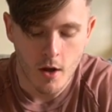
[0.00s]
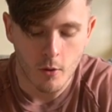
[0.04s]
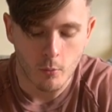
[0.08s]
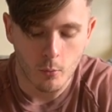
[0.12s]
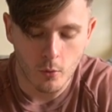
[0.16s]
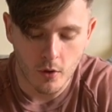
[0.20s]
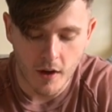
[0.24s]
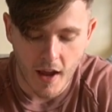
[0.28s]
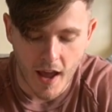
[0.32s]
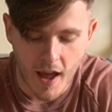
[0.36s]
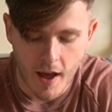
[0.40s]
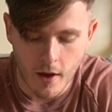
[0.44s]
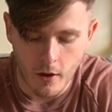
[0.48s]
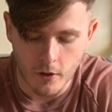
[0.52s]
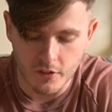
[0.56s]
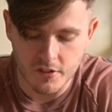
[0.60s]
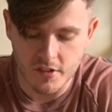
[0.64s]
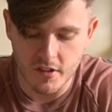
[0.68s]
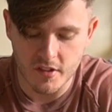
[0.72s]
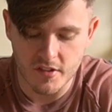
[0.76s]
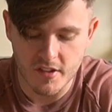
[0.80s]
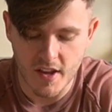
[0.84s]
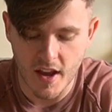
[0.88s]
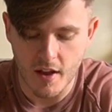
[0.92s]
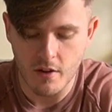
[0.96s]
We'll get
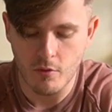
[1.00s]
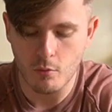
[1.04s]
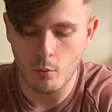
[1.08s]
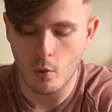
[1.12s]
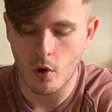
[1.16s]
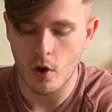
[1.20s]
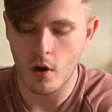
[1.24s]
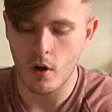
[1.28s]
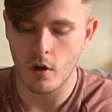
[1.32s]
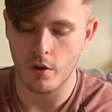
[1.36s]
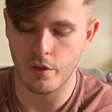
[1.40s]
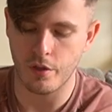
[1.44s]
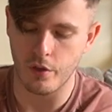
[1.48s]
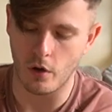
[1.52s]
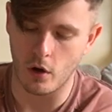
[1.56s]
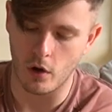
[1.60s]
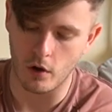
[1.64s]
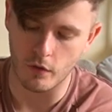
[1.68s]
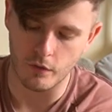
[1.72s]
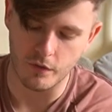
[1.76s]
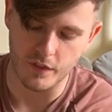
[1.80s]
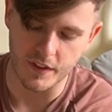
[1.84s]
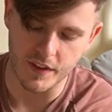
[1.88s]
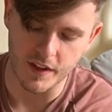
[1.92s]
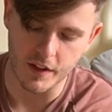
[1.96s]
out ten worth
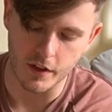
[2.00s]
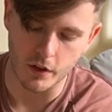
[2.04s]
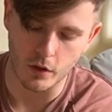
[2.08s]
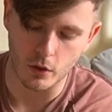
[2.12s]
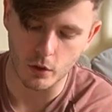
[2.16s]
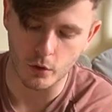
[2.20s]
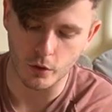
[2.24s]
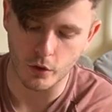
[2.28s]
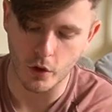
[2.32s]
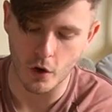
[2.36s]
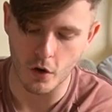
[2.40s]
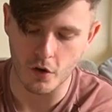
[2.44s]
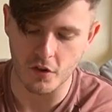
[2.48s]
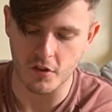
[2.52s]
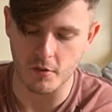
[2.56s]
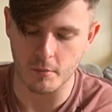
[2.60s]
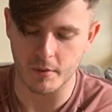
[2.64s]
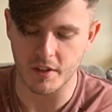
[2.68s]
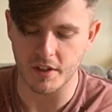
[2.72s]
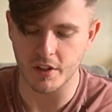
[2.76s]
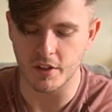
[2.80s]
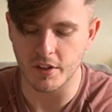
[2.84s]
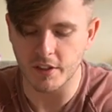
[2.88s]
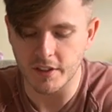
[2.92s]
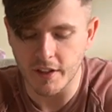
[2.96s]
of the
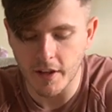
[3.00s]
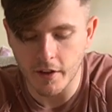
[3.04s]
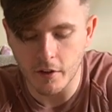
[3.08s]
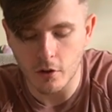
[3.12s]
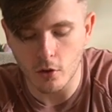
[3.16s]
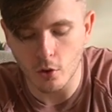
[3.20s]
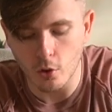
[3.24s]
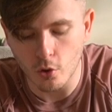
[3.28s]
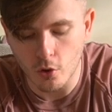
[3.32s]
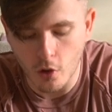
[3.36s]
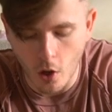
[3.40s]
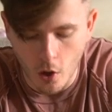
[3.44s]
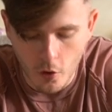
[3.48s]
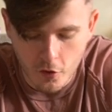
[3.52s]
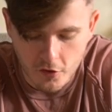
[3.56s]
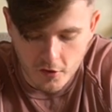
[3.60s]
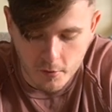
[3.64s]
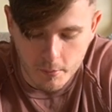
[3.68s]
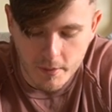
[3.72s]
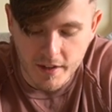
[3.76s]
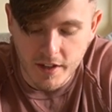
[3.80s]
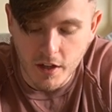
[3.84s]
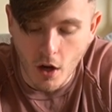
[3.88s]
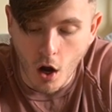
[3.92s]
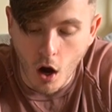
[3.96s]
glucosamine. You can get
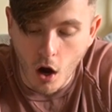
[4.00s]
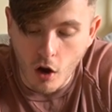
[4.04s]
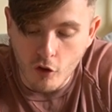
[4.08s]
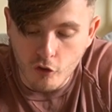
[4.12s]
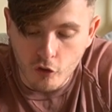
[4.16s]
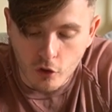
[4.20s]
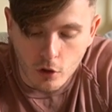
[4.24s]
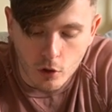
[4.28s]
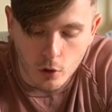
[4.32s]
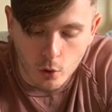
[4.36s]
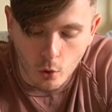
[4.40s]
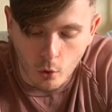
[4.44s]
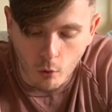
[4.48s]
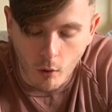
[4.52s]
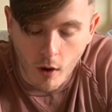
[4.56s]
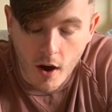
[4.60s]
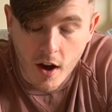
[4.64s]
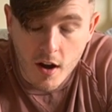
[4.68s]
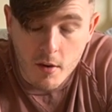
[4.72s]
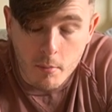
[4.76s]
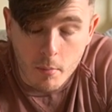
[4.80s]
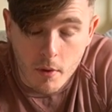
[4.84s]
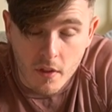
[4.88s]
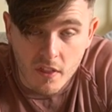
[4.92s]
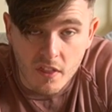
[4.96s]
glucosamine
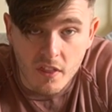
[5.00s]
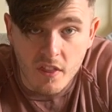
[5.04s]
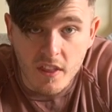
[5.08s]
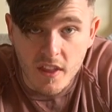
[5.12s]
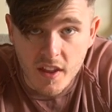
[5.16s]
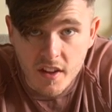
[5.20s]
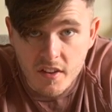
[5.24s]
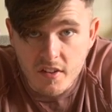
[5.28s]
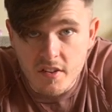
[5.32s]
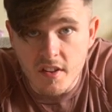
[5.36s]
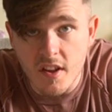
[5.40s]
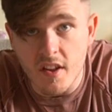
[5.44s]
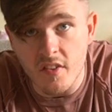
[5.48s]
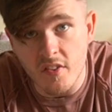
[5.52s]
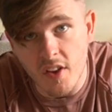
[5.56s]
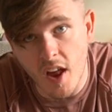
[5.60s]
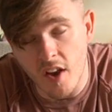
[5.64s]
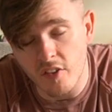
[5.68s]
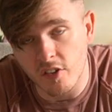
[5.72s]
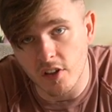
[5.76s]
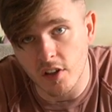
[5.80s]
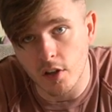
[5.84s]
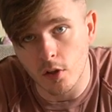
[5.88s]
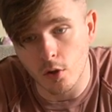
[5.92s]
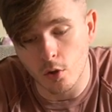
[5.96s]
hydrochloride, but this is
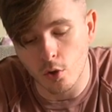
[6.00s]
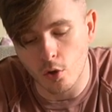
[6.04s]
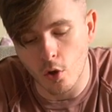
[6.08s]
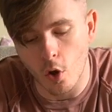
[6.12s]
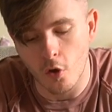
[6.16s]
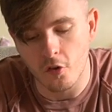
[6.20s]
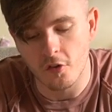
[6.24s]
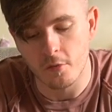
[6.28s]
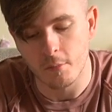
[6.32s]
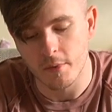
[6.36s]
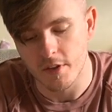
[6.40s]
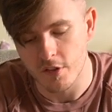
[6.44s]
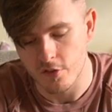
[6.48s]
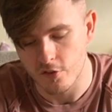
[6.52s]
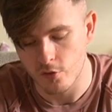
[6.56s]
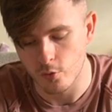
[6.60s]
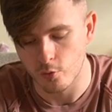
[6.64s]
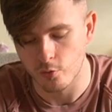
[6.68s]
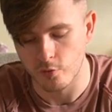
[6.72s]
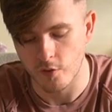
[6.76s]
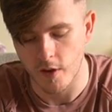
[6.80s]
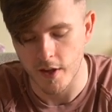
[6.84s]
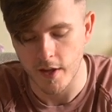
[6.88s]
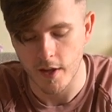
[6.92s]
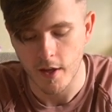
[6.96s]
actually glucosamine
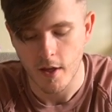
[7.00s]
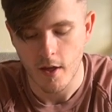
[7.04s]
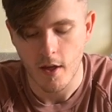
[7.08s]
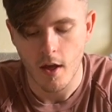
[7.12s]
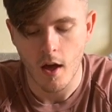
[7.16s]
sulfate.